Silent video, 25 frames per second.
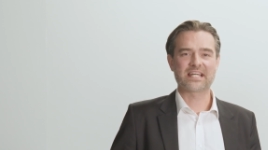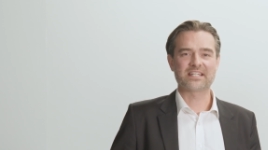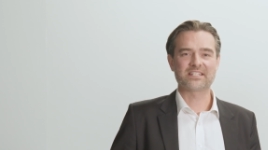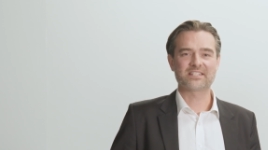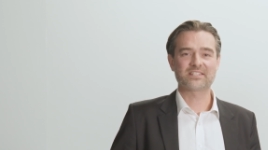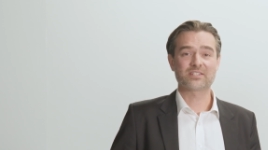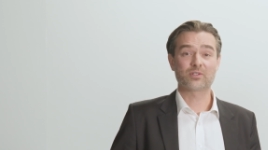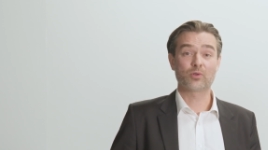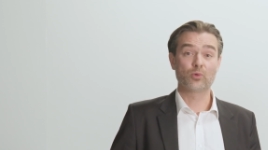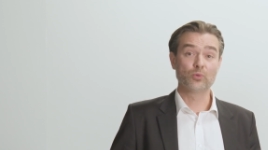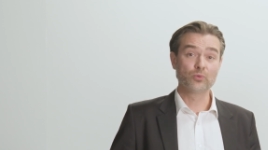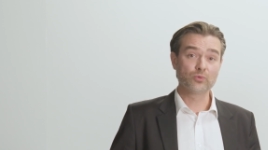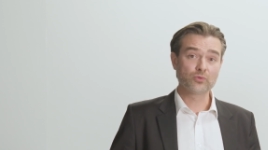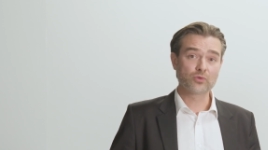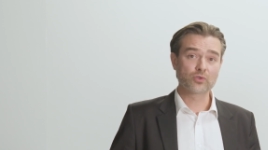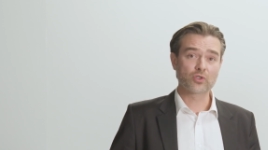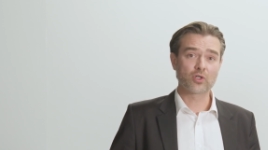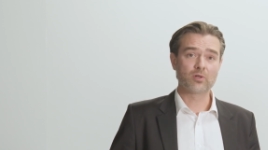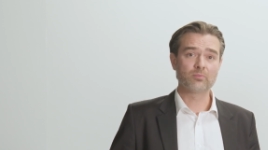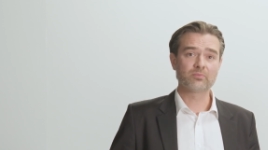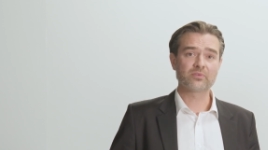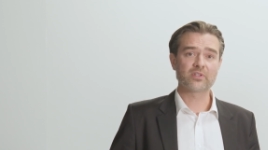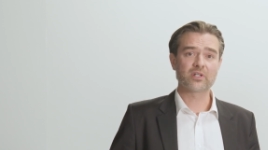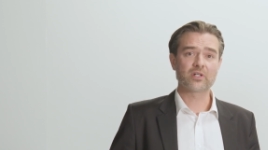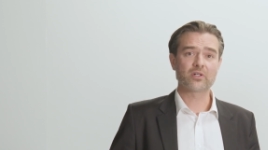and is also
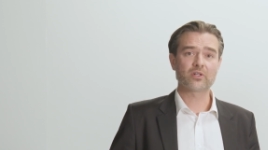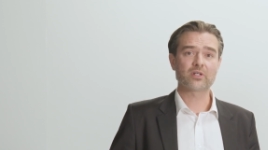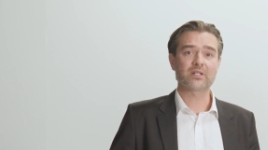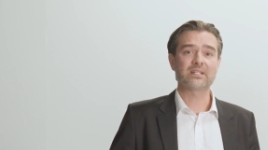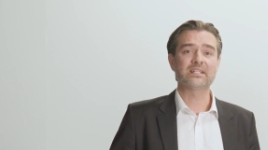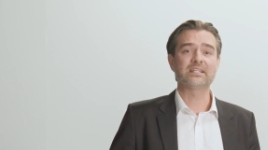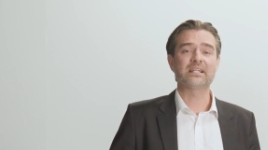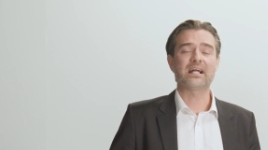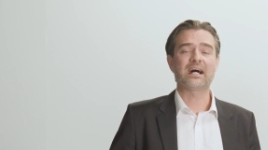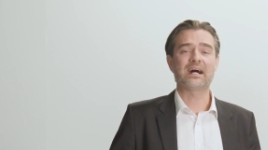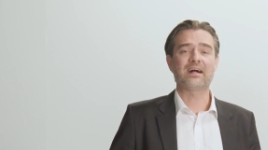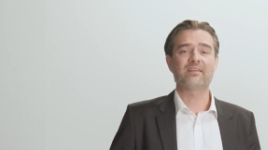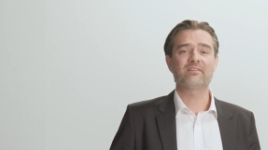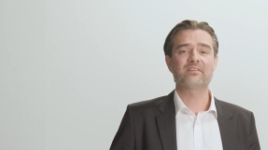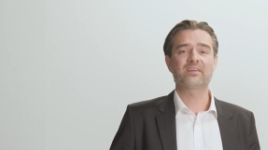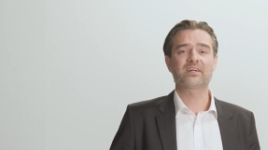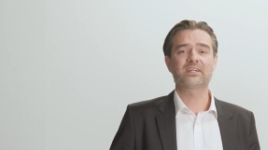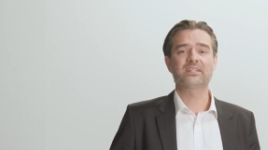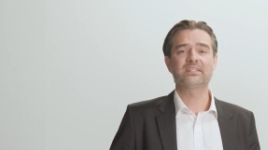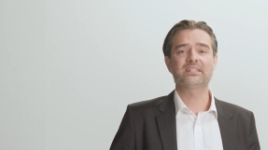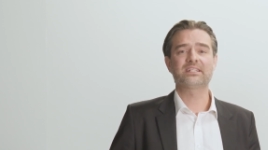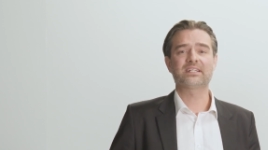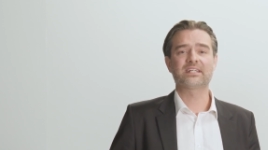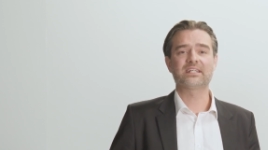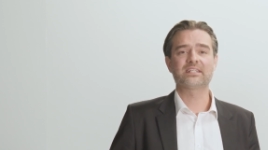used in other
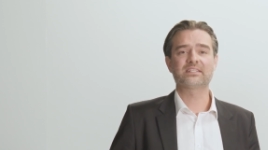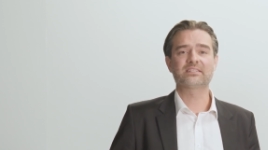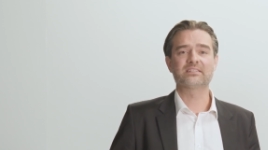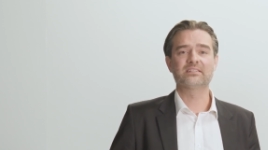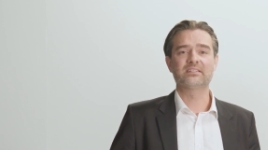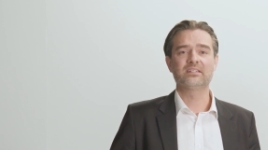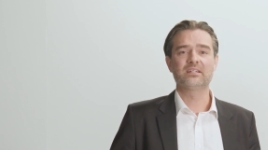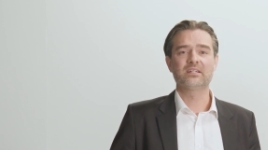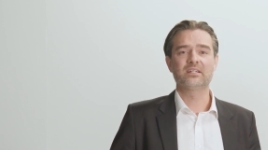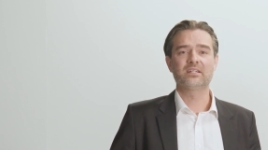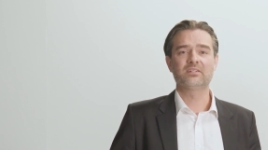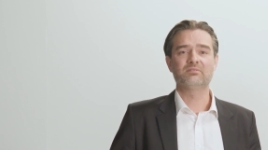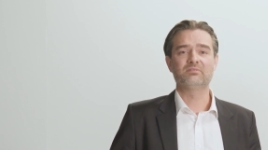devices,